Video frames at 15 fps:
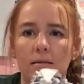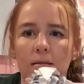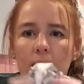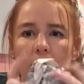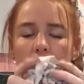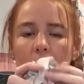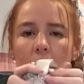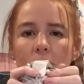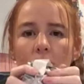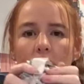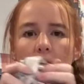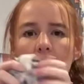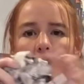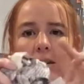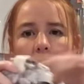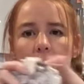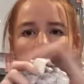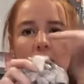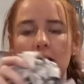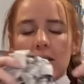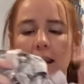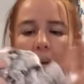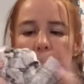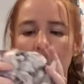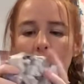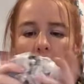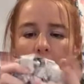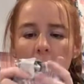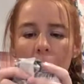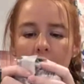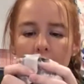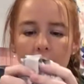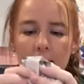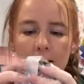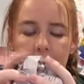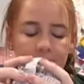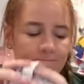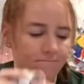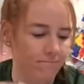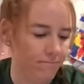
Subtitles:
and then you're going to start taping around it.